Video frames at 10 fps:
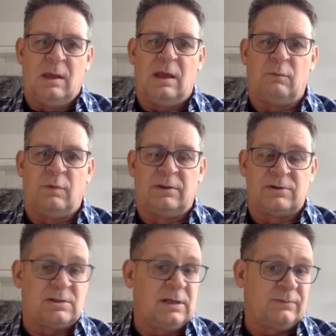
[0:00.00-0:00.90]
and we
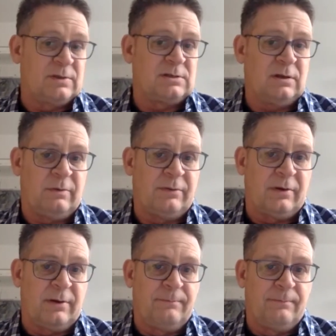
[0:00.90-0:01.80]
just left the stubble
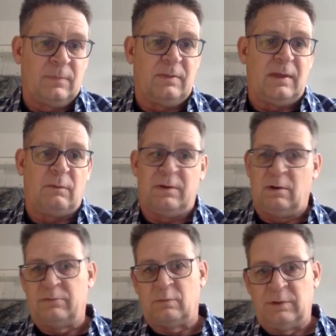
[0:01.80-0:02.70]
there. And that went
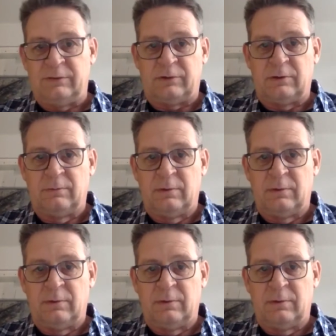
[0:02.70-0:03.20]
over the winter.